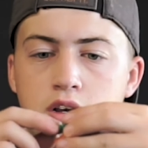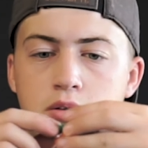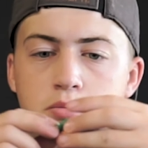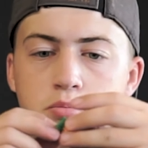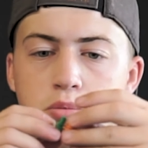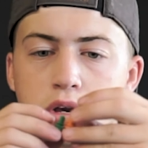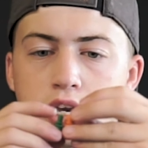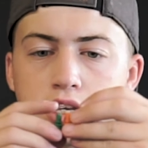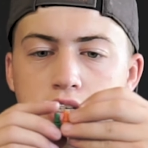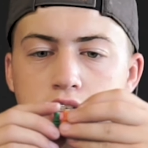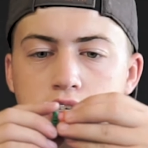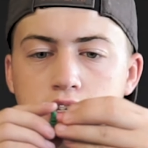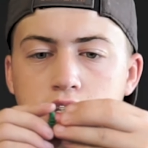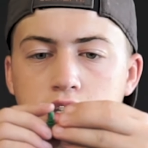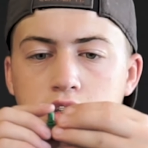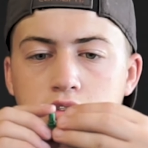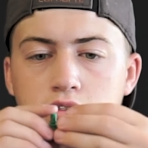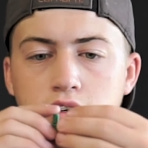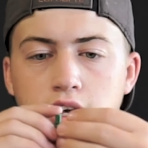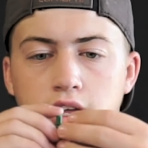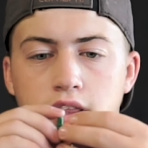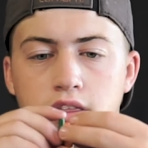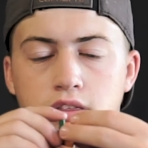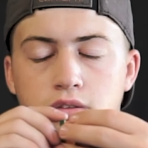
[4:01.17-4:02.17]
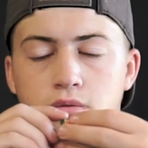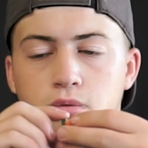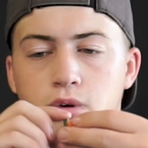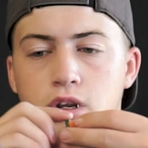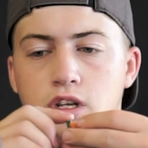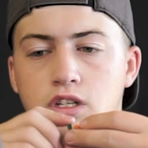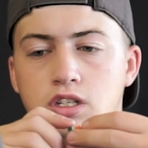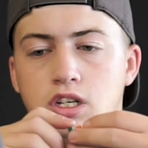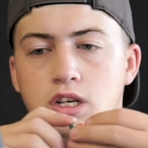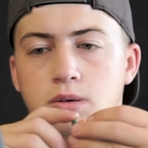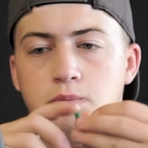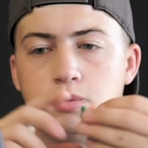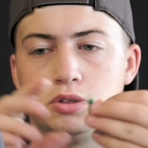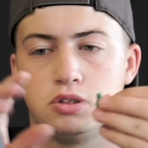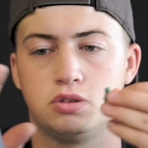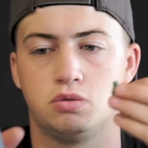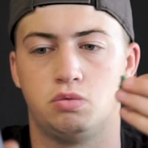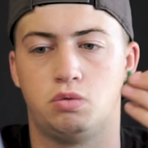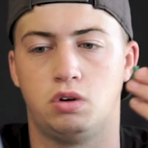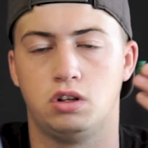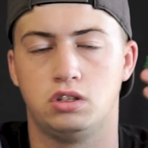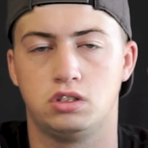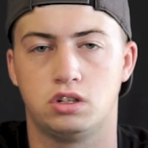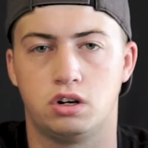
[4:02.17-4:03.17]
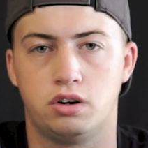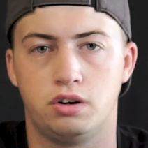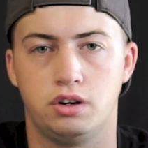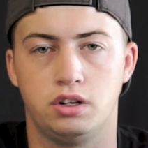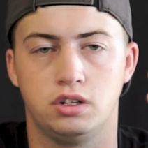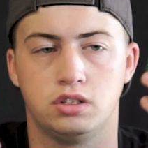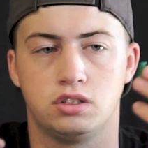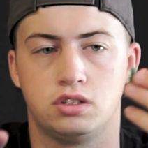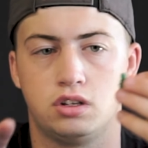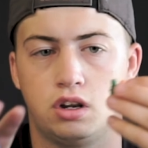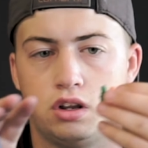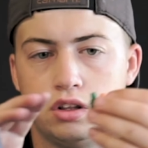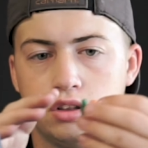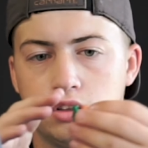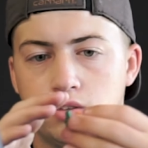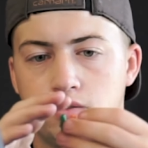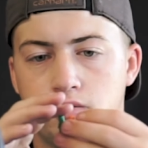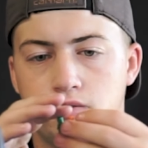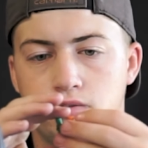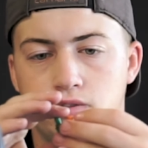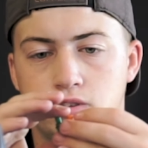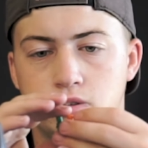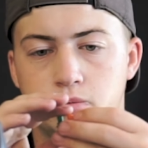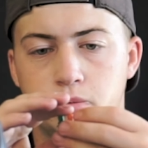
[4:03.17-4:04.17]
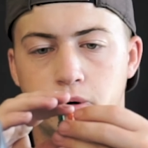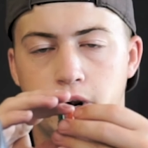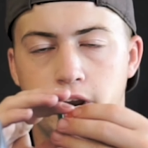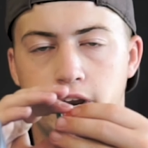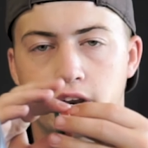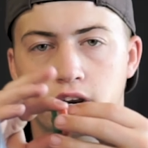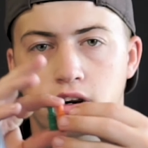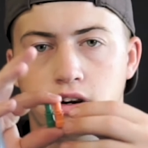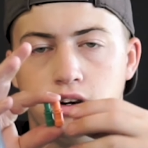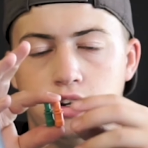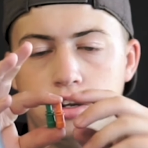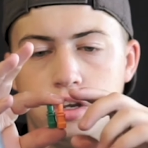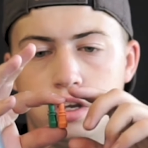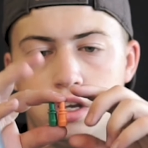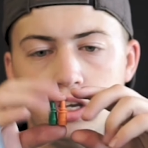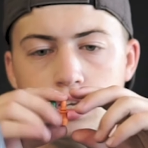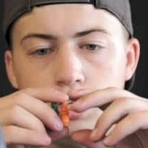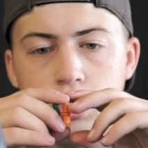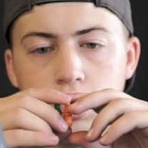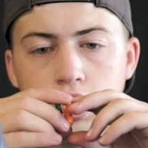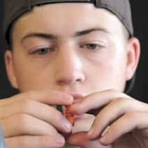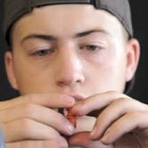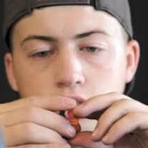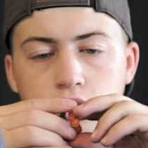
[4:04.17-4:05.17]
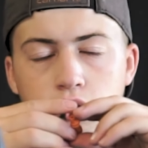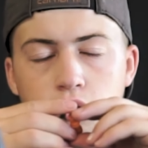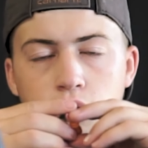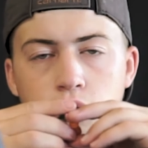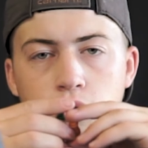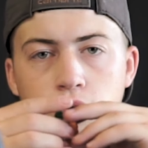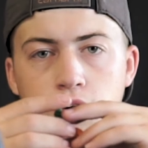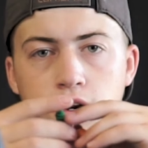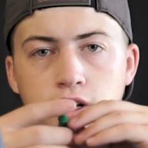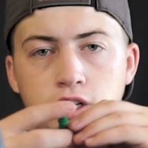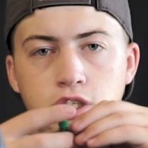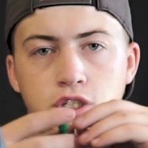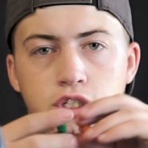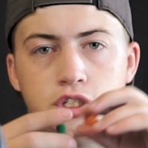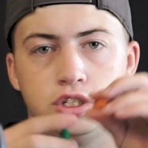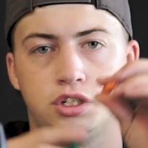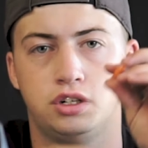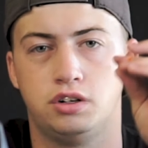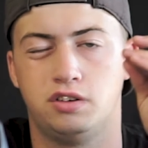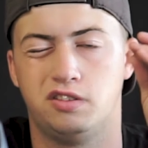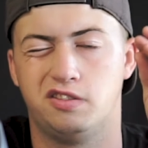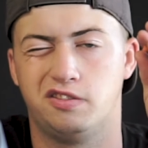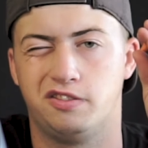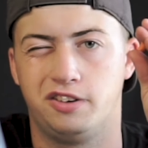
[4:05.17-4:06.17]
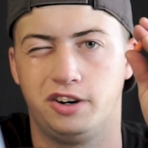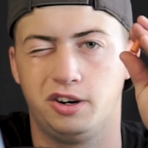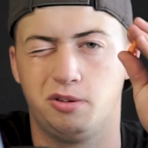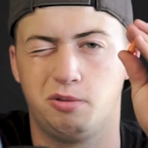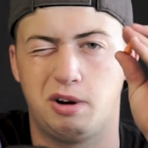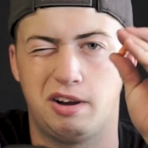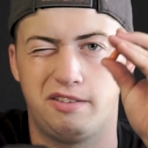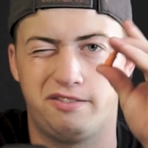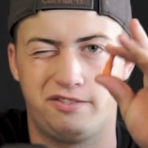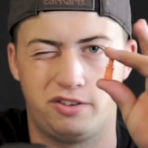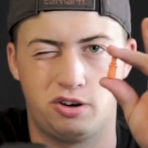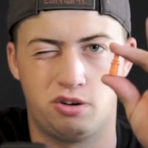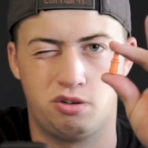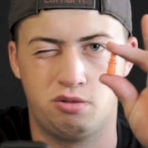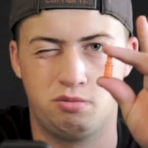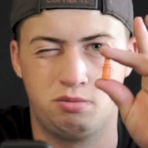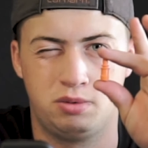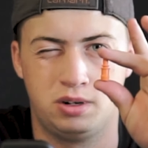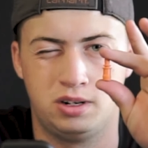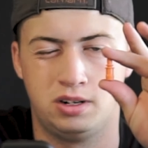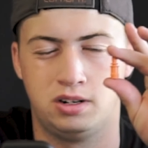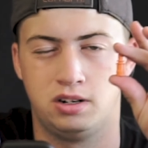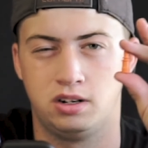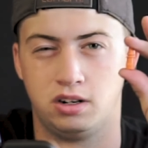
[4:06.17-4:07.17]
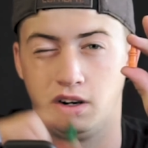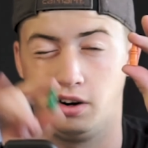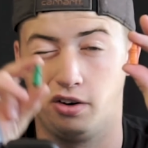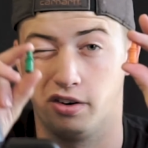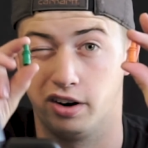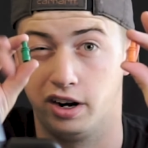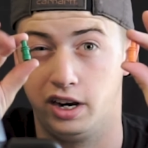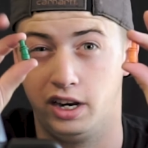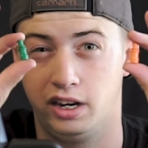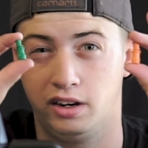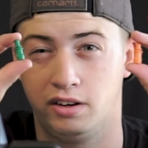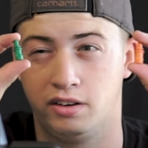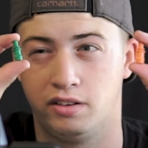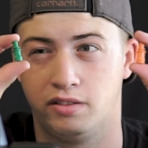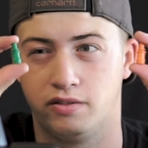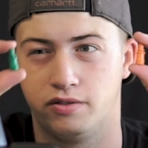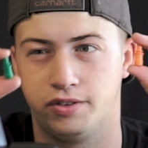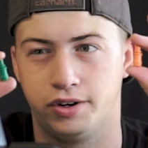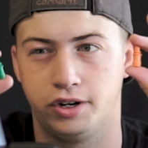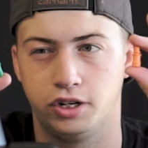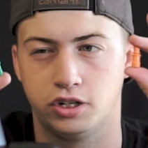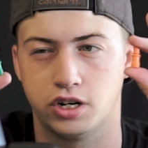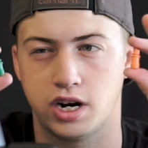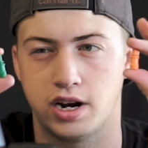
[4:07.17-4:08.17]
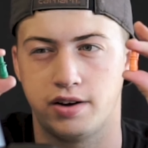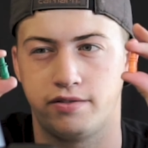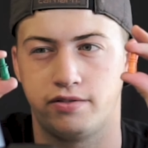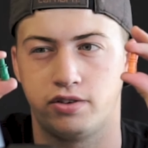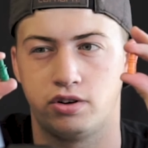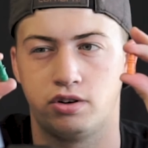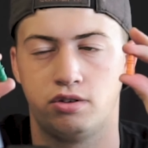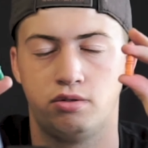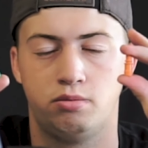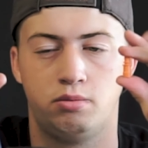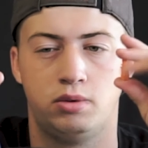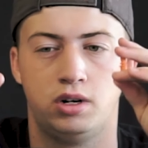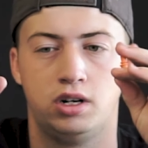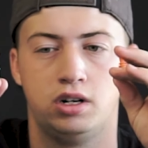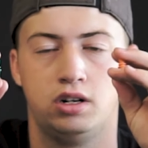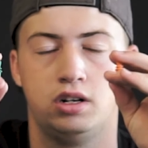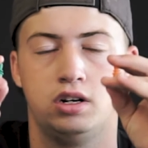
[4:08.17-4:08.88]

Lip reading: Basically, you get 3 tips. One's already installed in the sprayer. You got the orange for your wet foam, green for your dry foam,